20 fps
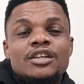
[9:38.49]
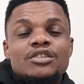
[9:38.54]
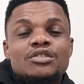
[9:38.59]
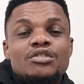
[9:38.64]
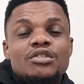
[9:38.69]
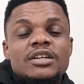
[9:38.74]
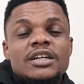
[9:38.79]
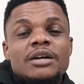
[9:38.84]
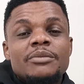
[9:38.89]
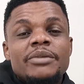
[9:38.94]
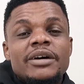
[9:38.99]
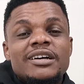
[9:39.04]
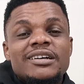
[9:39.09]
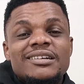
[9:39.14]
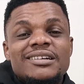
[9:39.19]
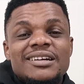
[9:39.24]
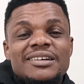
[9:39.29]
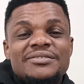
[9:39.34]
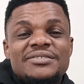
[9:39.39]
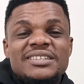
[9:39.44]
talk about
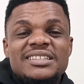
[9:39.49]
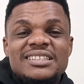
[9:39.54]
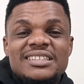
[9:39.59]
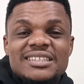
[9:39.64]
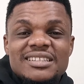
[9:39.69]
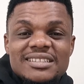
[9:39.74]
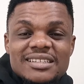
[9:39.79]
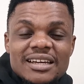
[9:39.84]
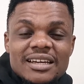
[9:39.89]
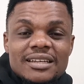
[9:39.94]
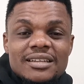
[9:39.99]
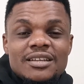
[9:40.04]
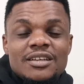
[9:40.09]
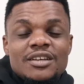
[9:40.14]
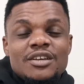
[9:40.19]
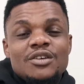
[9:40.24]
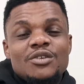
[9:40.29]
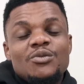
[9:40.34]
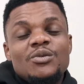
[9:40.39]
graphic design.